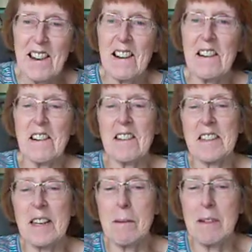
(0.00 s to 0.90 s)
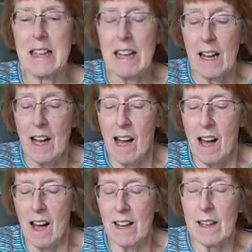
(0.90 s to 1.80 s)
Oh dear me.
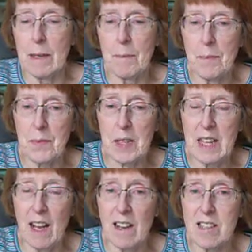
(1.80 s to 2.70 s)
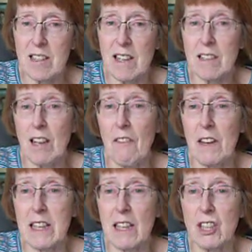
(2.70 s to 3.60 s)
Yes, let's have a
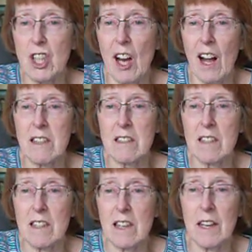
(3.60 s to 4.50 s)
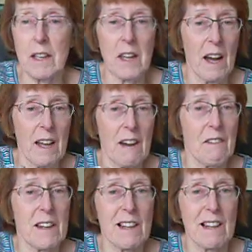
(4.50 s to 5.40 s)
little chat. And I have
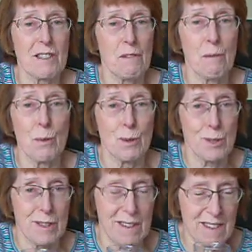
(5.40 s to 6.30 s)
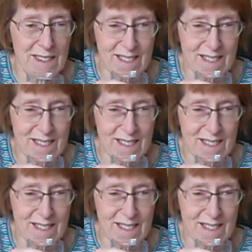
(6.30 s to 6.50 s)
a glass of water.